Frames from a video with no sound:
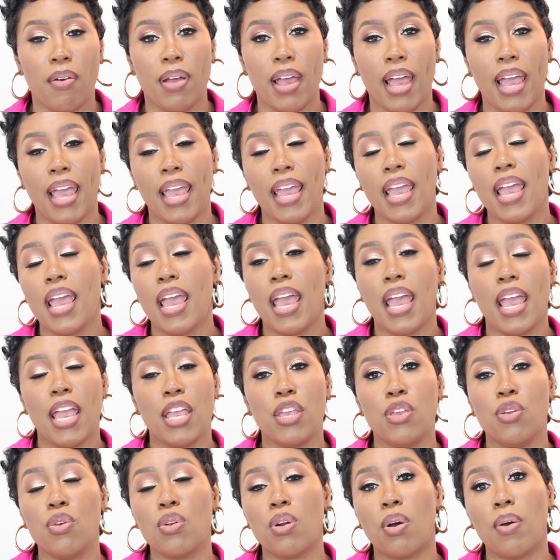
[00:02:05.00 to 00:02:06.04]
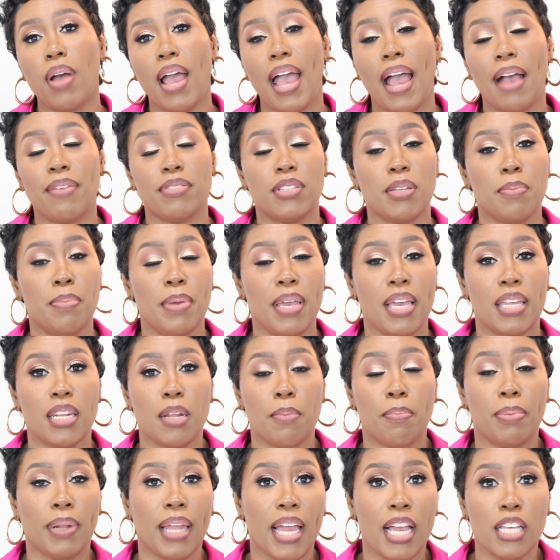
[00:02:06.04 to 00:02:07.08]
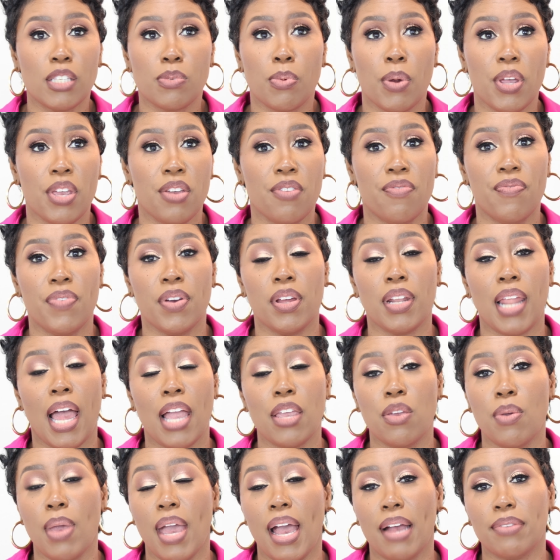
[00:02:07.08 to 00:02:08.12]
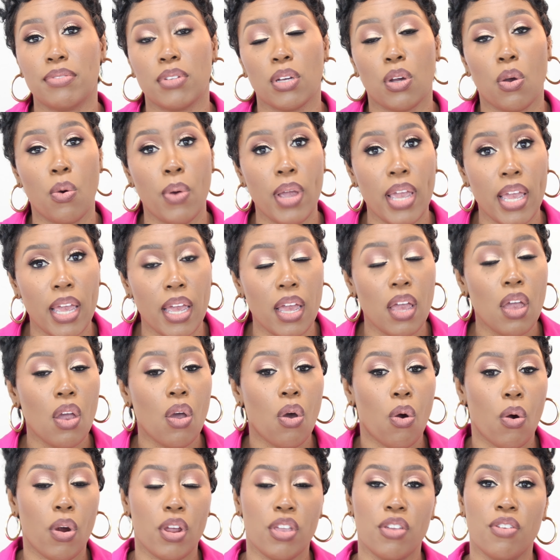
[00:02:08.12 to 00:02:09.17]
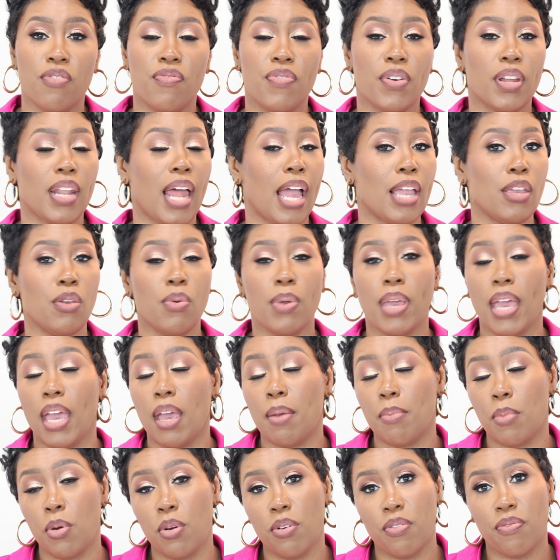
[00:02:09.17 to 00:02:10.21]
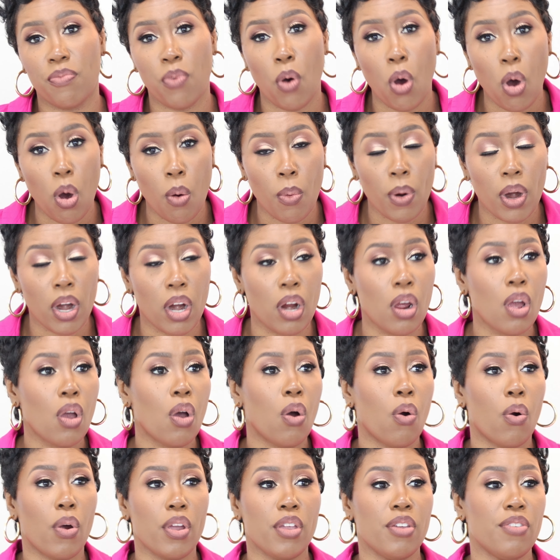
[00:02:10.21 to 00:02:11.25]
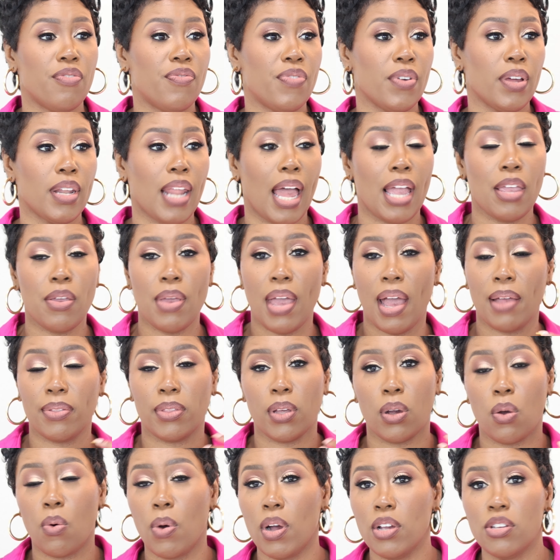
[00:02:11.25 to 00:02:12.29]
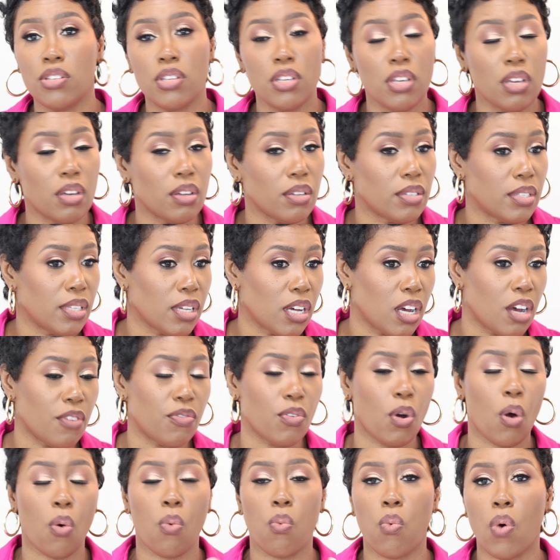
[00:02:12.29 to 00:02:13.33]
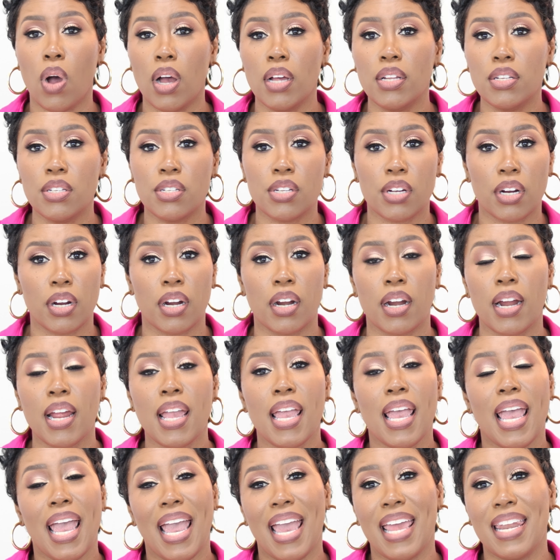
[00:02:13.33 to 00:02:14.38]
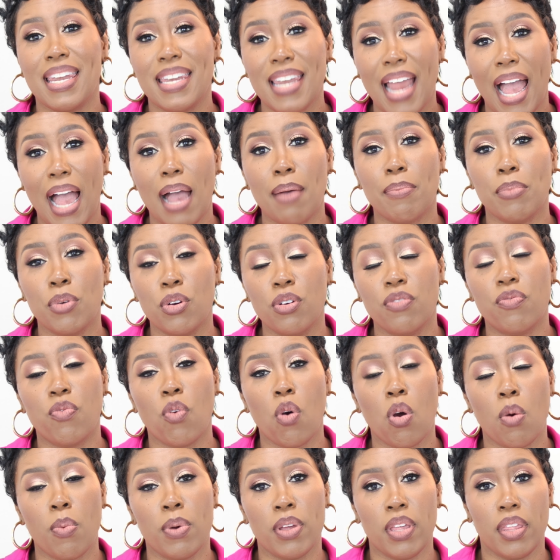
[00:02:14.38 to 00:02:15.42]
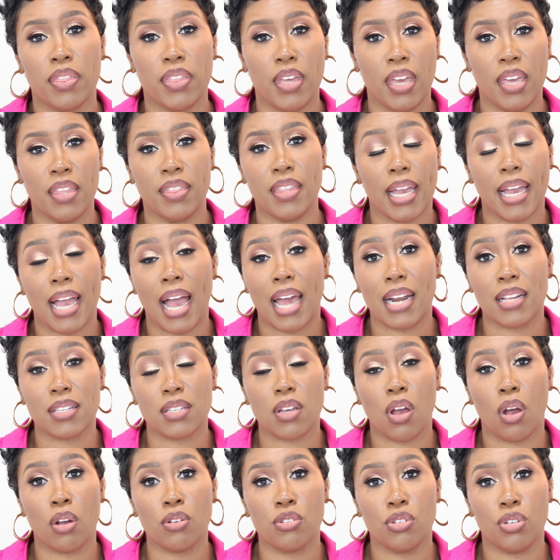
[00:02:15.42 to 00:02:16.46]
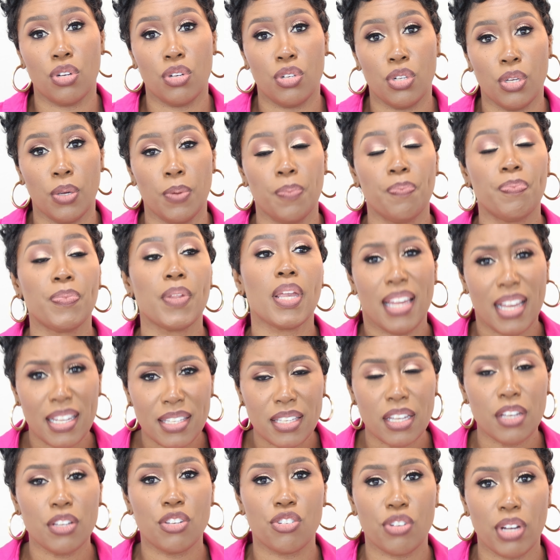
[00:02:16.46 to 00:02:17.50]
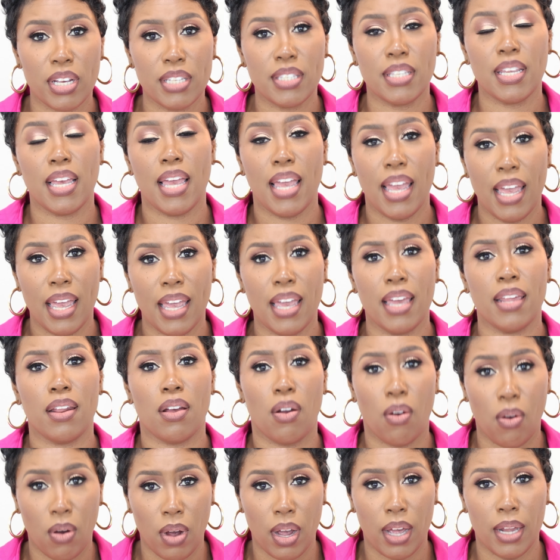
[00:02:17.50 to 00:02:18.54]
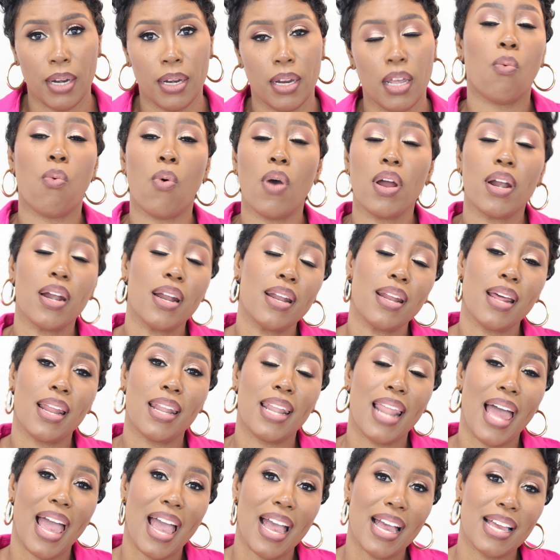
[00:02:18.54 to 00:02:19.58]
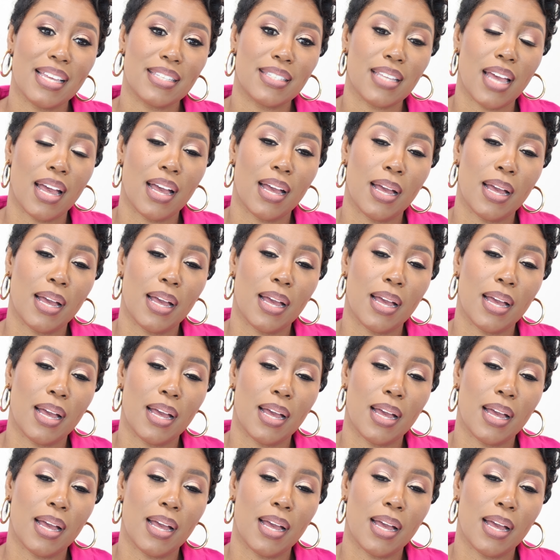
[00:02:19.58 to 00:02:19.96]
okay? And you don't have to be in a place where you feel like you have to quit, or you feel like you can't move forward, or you feel like you have to question yourself or wonder and not move forward with the thing that God has called you to do. Let's address it head on. One of the last